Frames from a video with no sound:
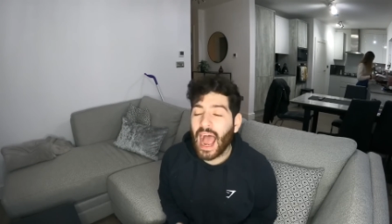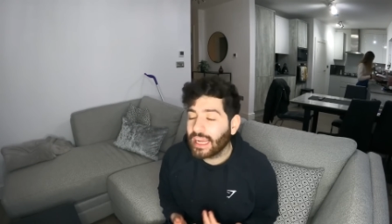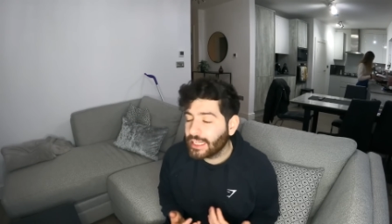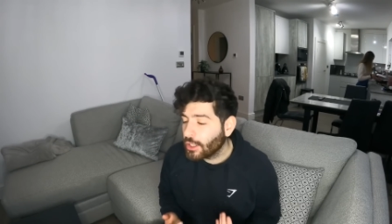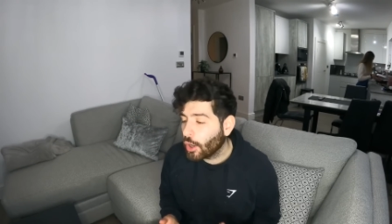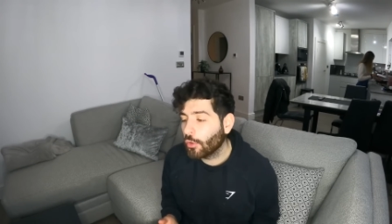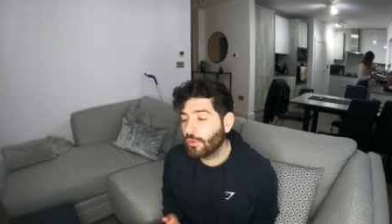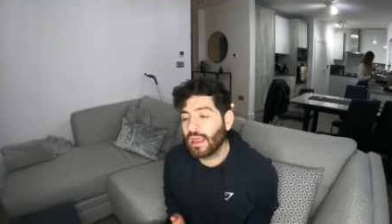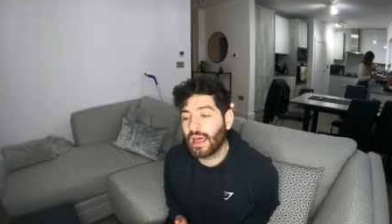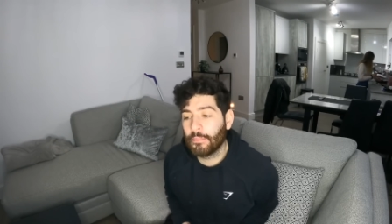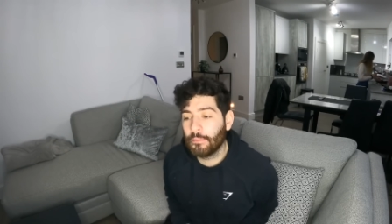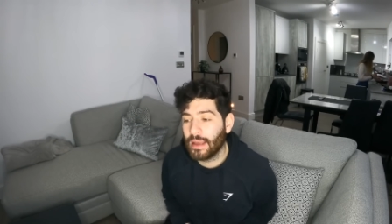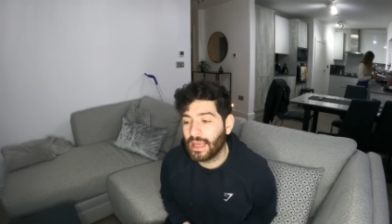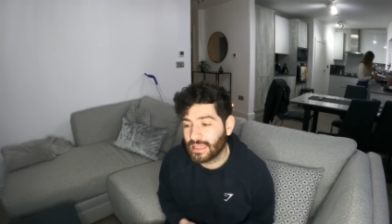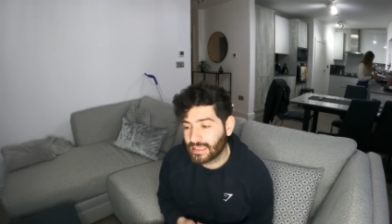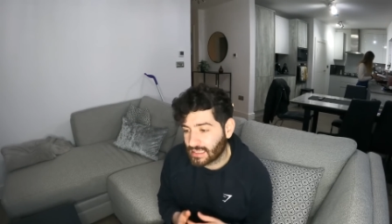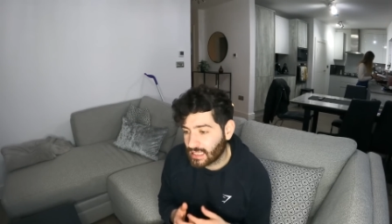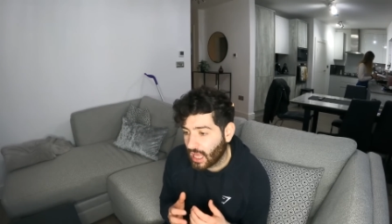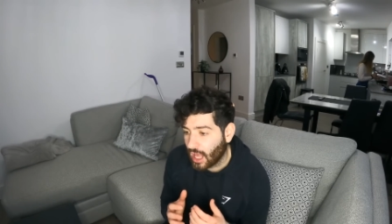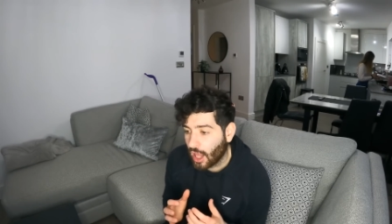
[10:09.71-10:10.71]
I know that
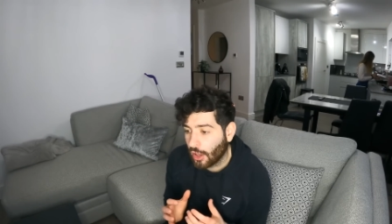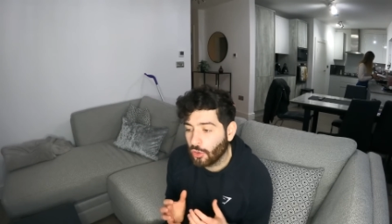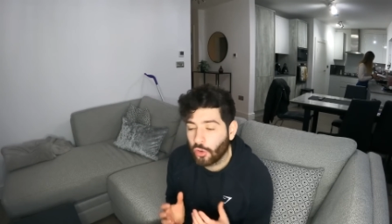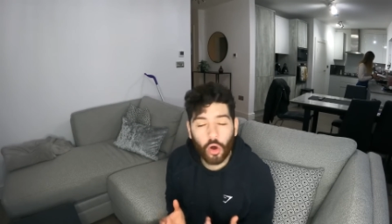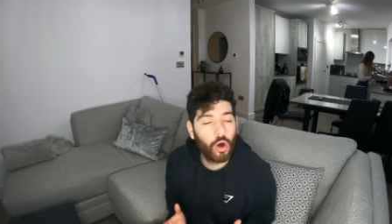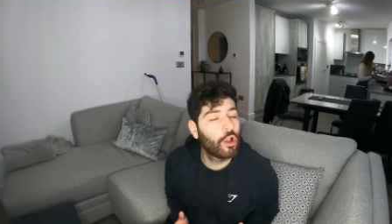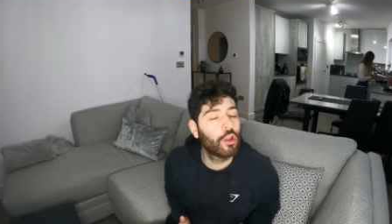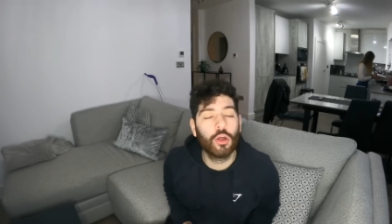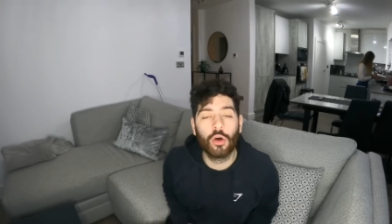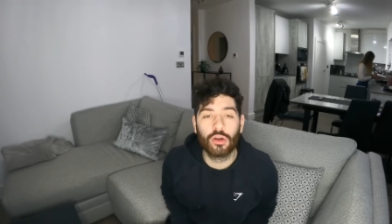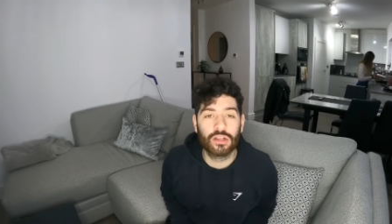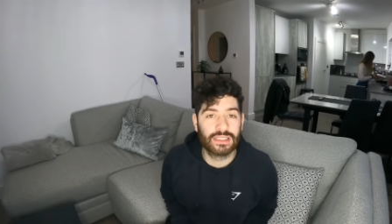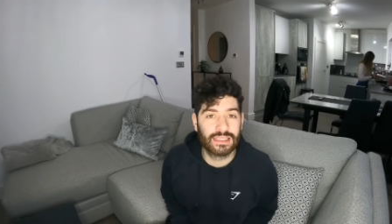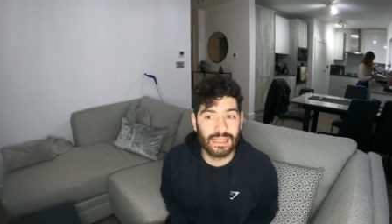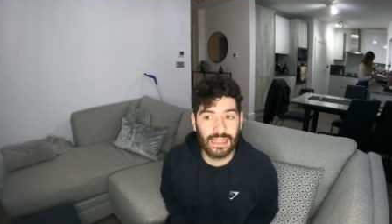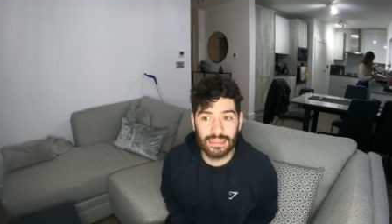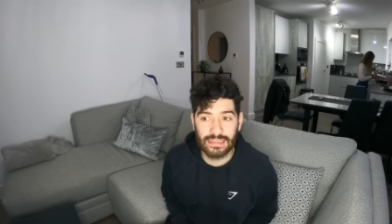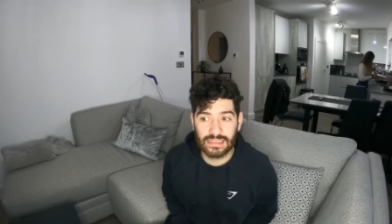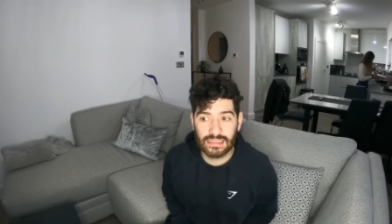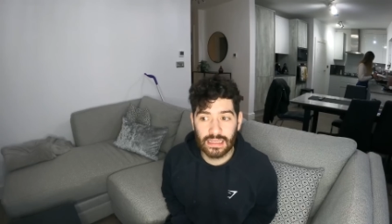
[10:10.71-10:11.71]
makes not a lot of
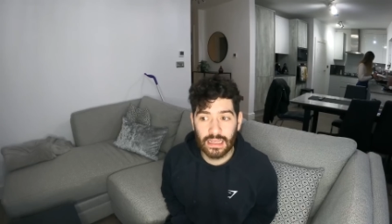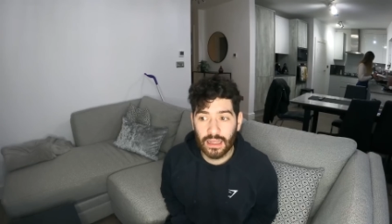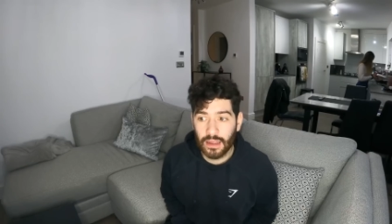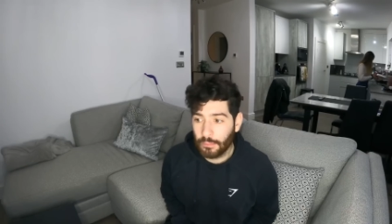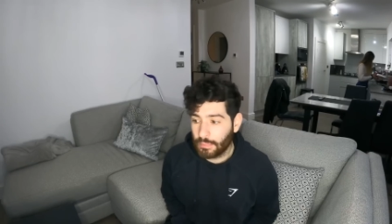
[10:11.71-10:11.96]
sense.